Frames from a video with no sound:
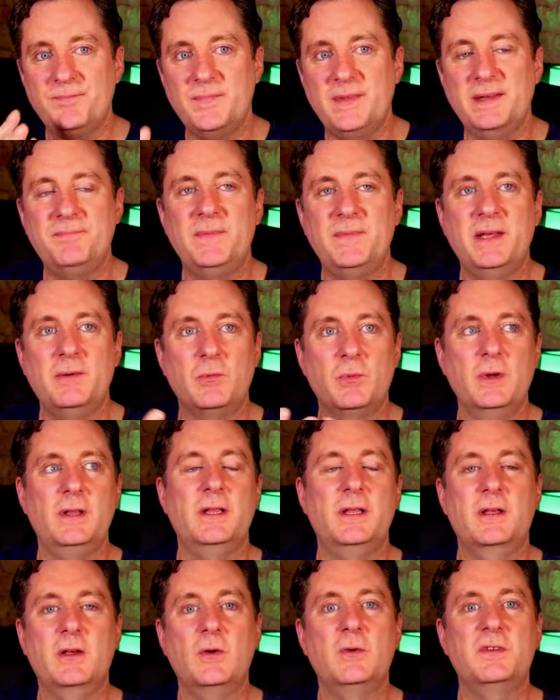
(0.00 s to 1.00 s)
really
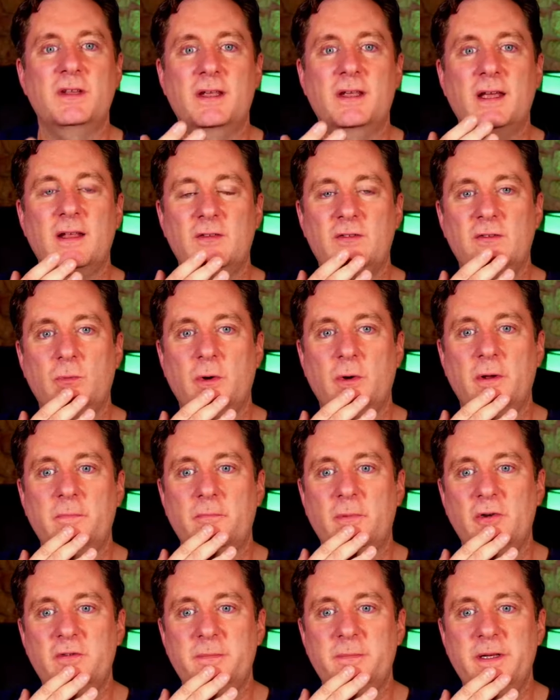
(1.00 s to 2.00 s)
goes against what
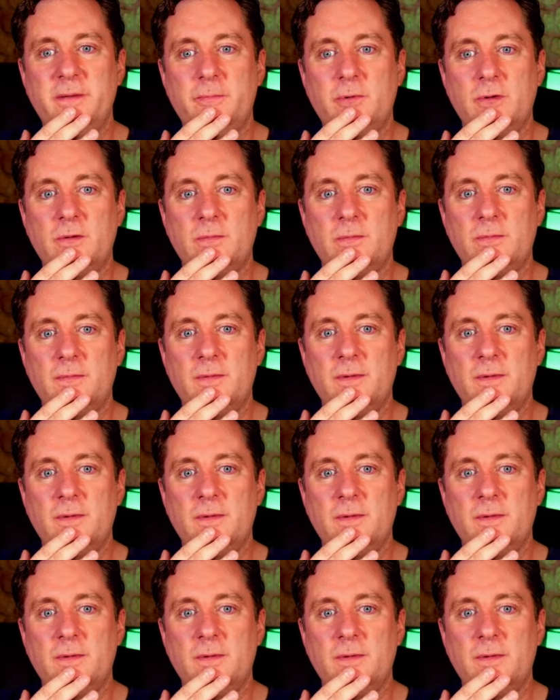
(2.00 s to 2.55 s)
most people